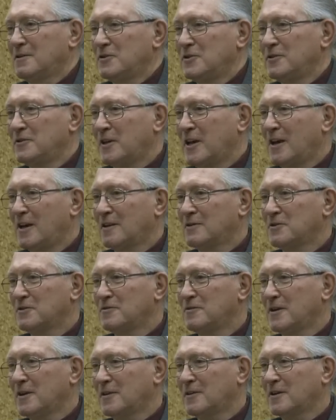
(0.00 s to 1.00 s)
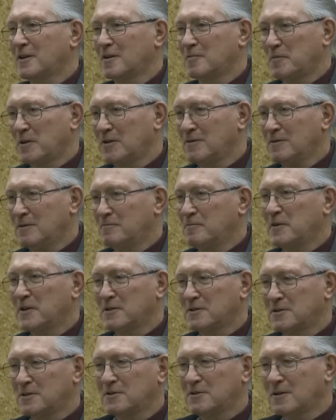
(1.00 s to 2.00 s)
you can't do anything about
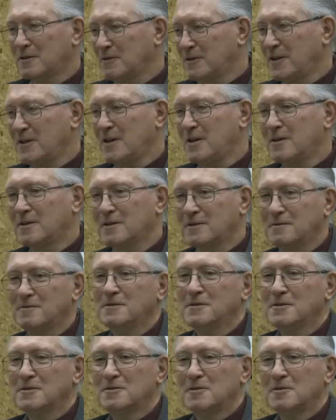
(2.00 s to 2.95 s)
because it's already here.